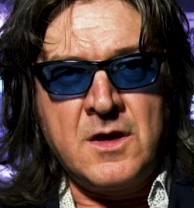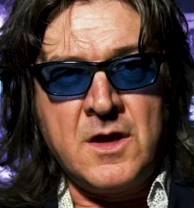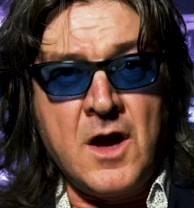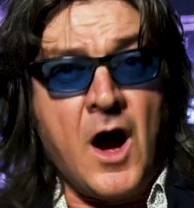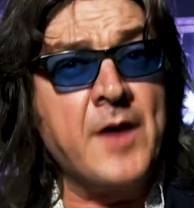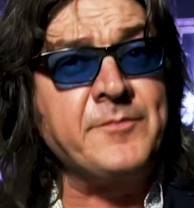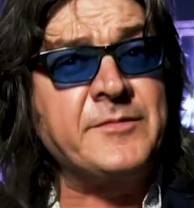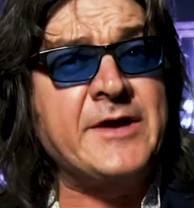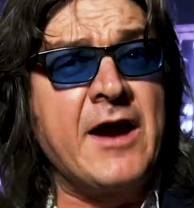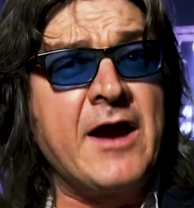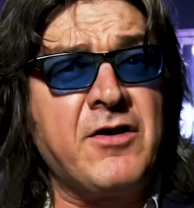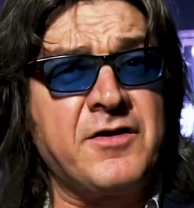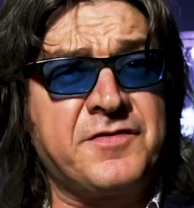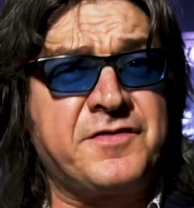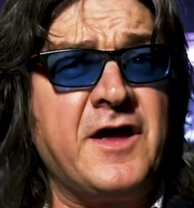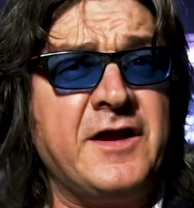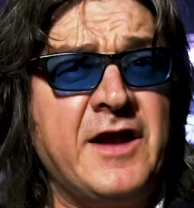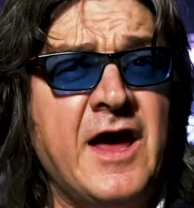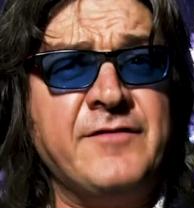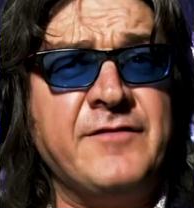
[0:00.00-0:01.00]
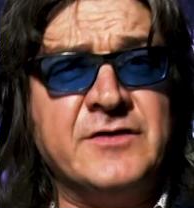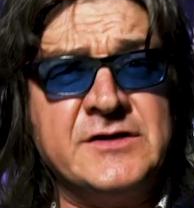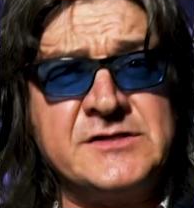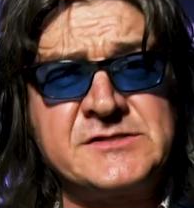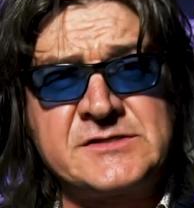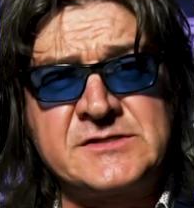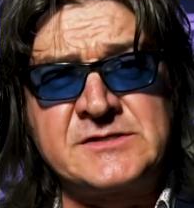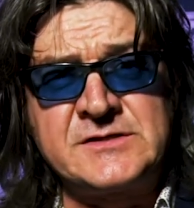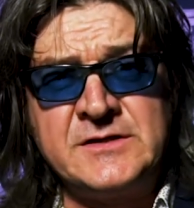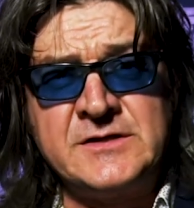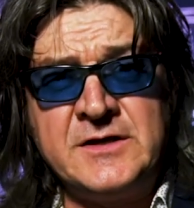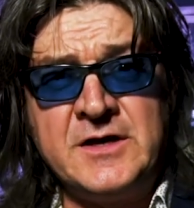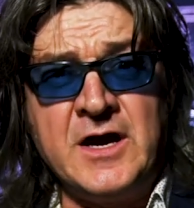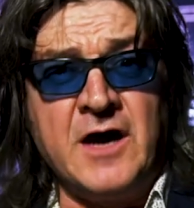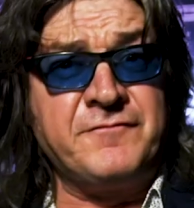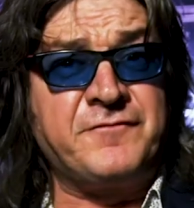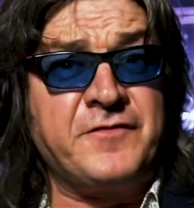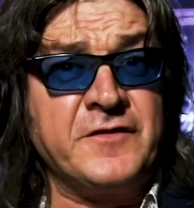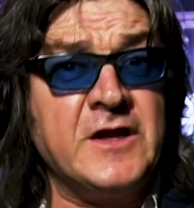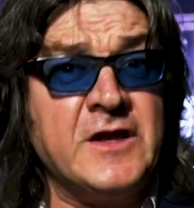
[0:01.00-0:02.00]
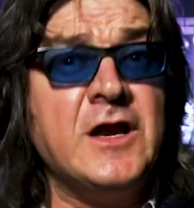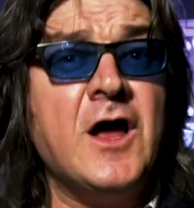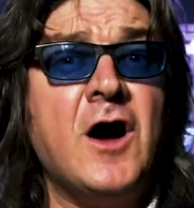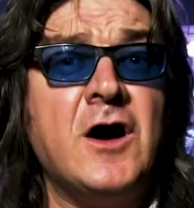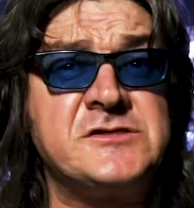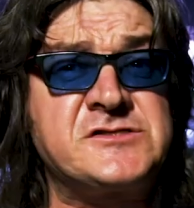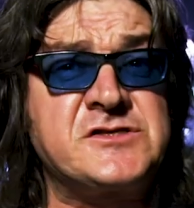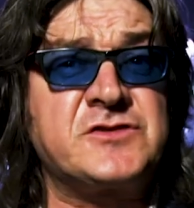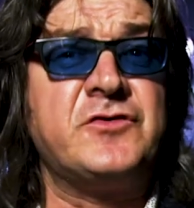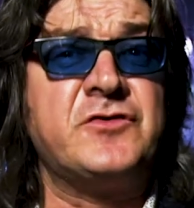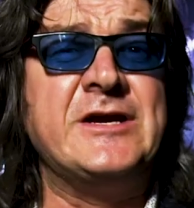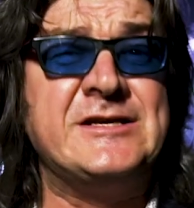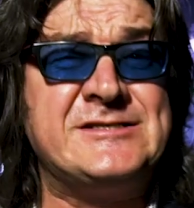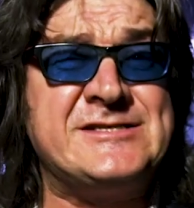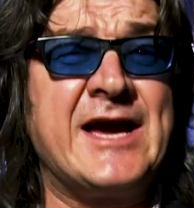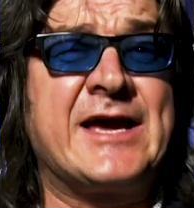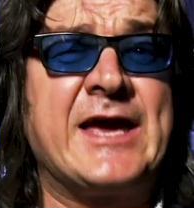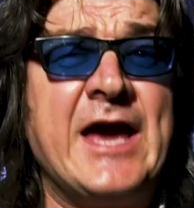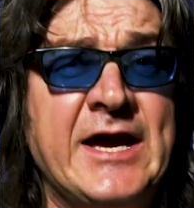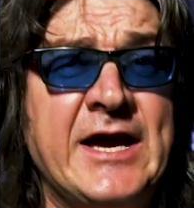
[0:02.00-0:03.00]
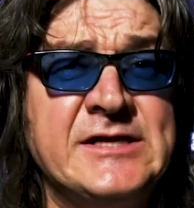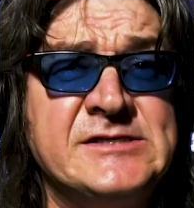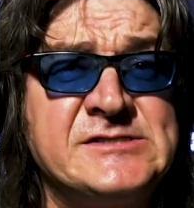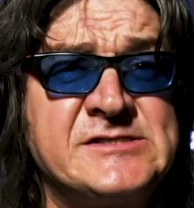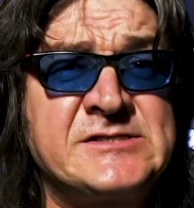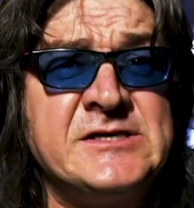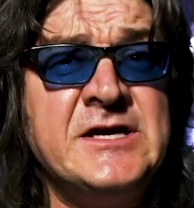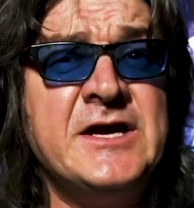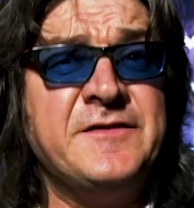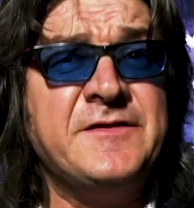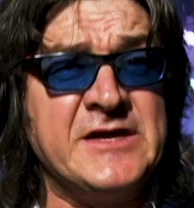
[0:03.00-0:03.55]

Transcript: I'm Gareth A Davies, and for the last 3 decades,